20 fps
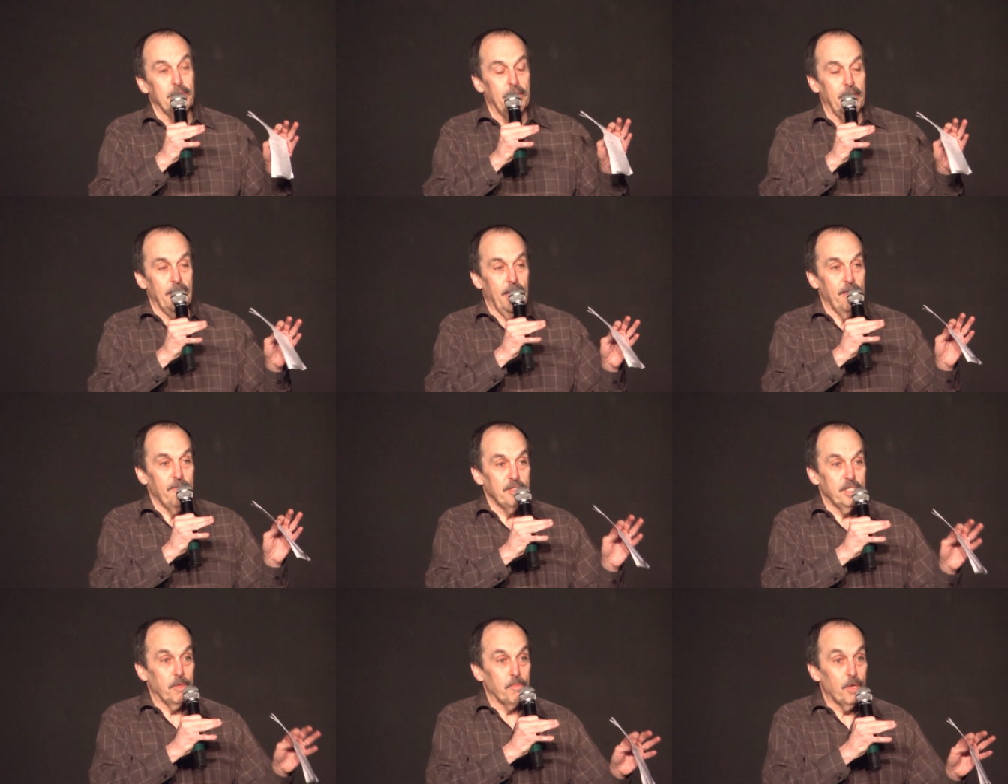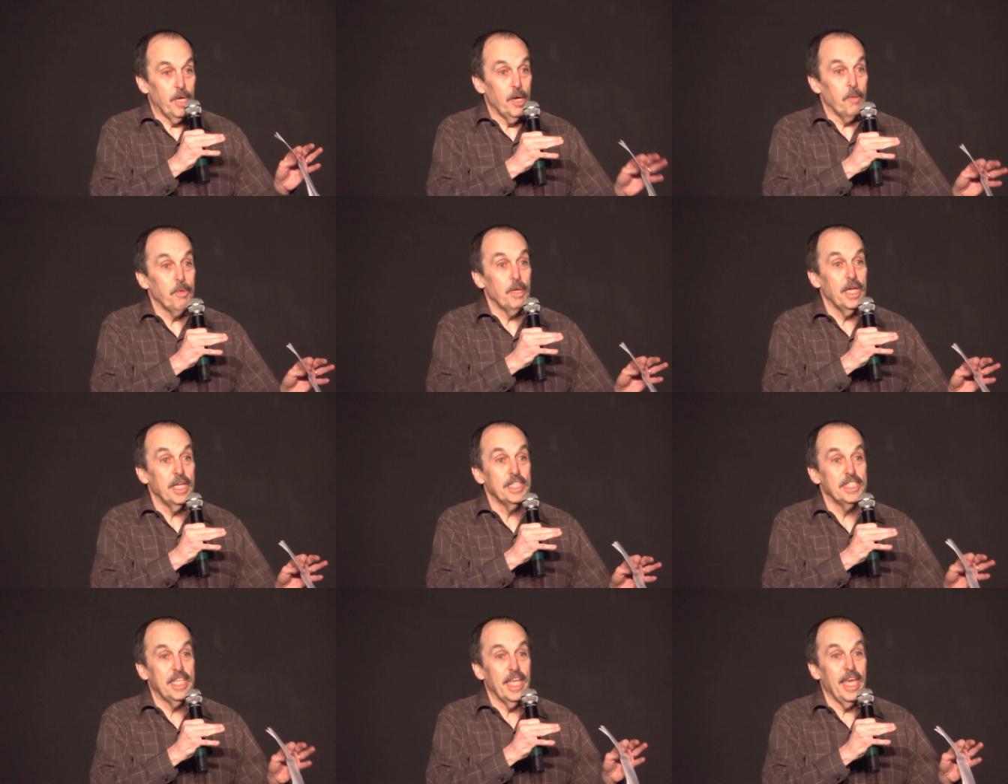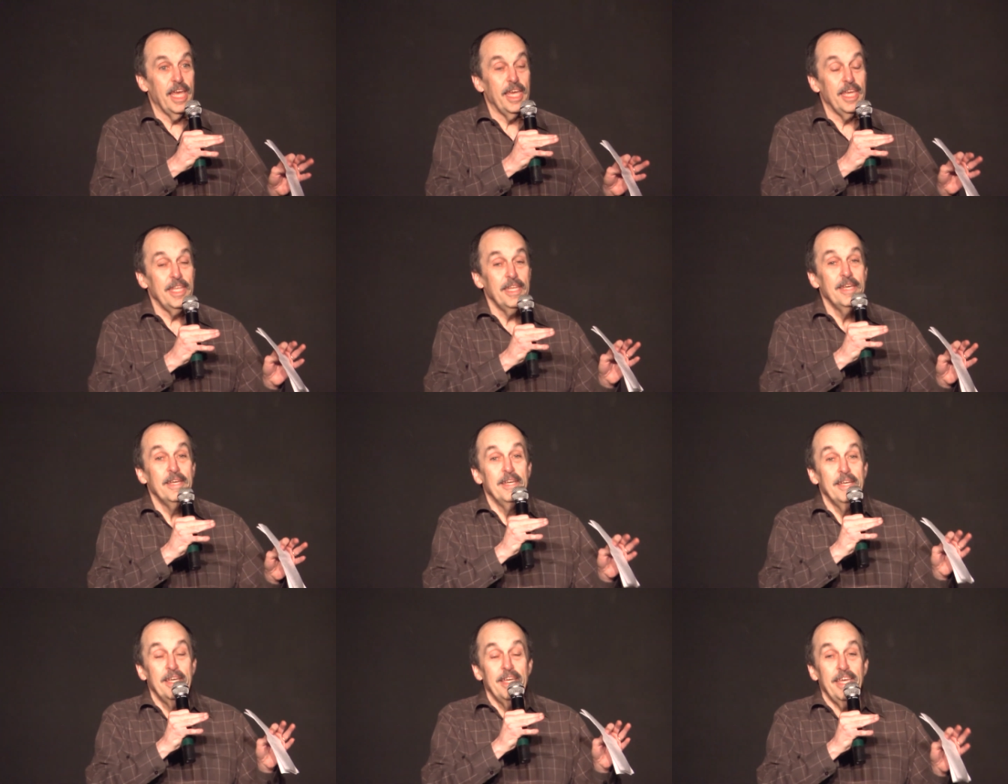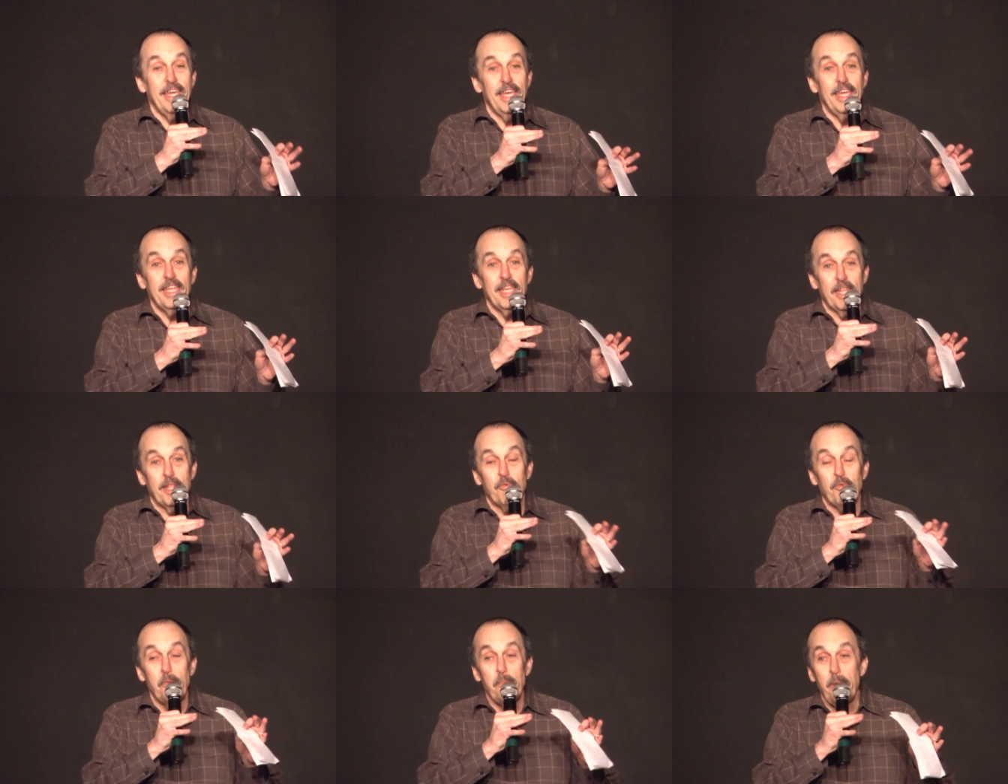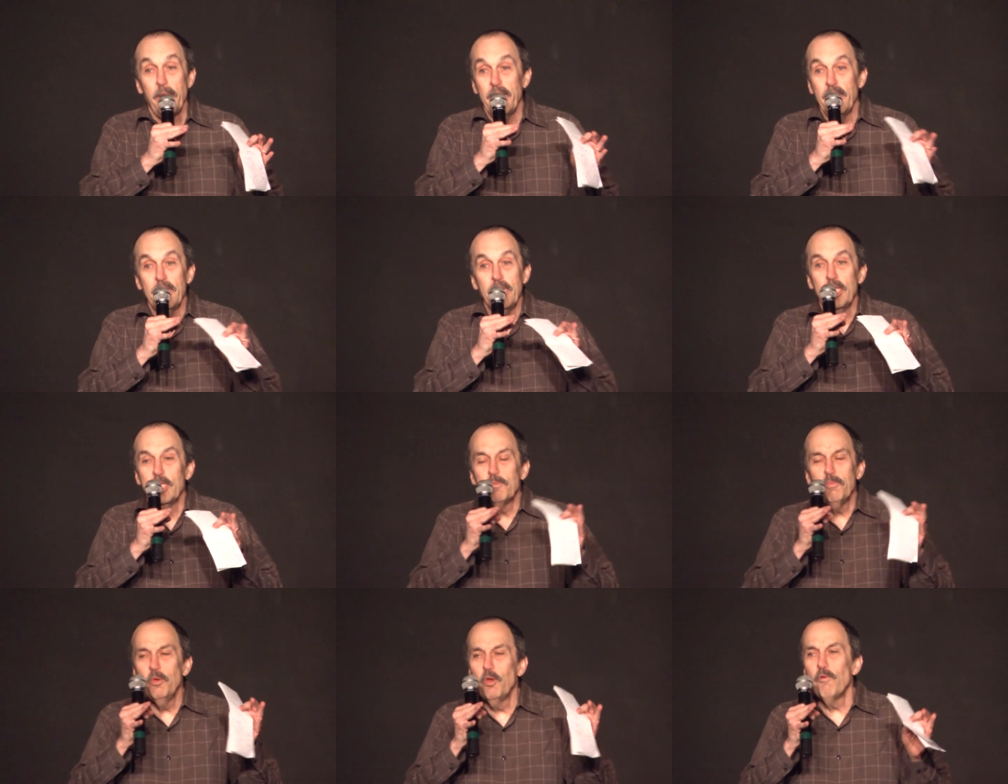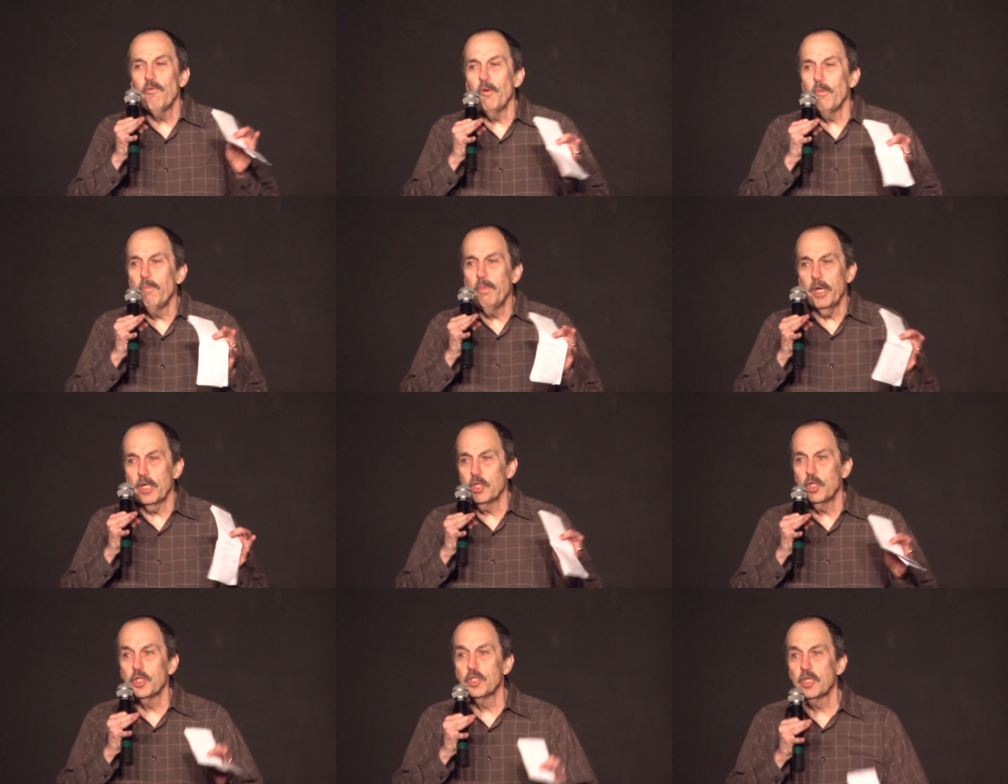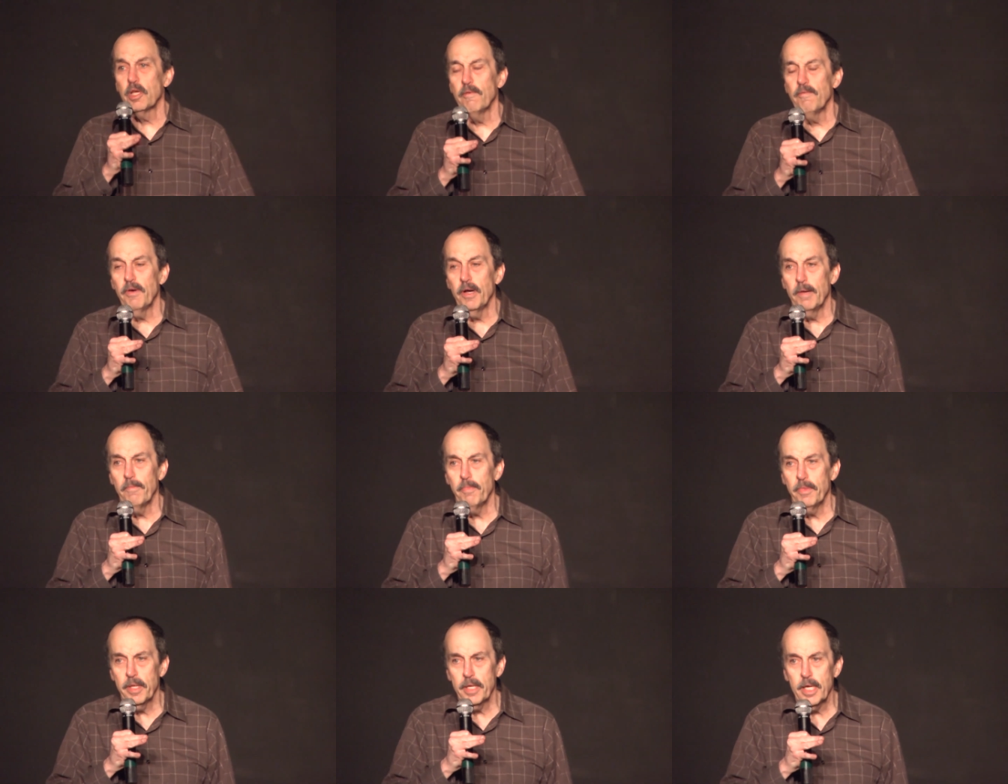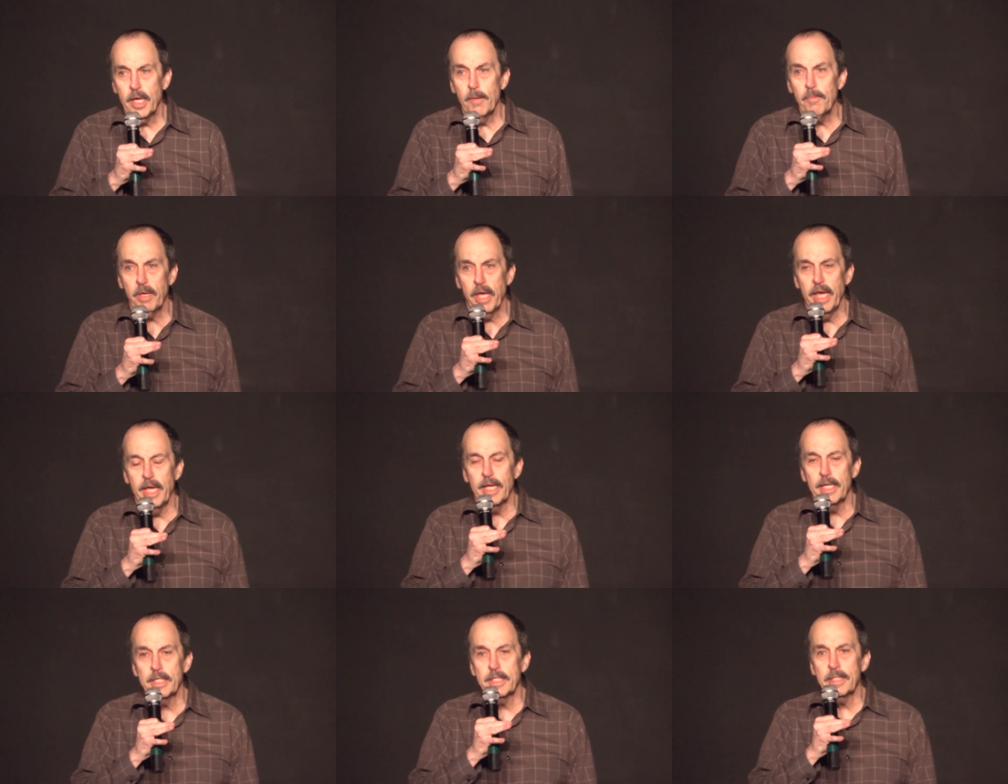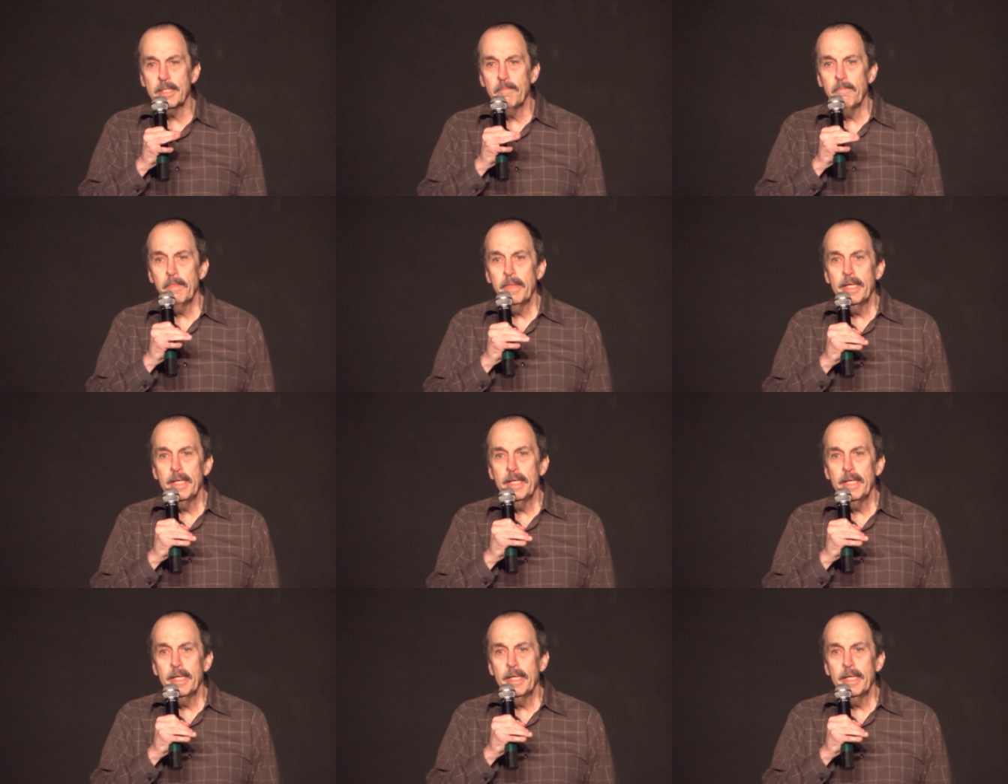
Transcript: They gave us some cupcakes to eat, and then we painted these beautiful pictures of cupcakes.